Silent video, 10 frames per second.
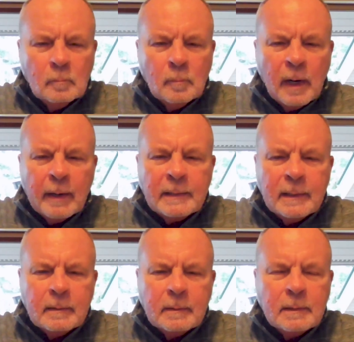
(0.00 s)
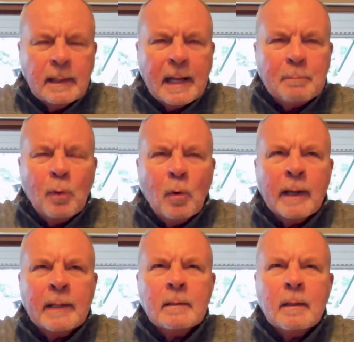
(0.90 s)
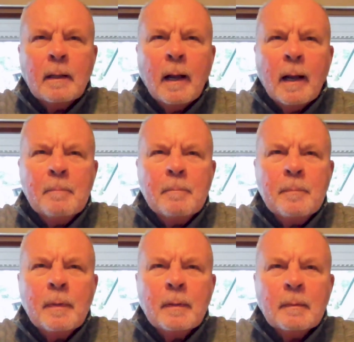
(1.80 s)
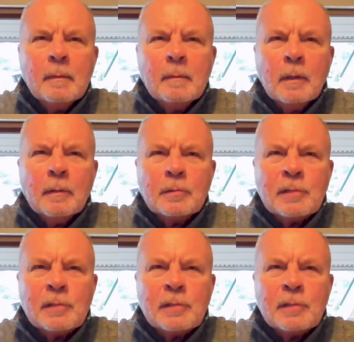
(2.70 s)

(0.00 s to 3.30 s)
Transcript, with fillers: Mary, to, to that point, um, you know, there's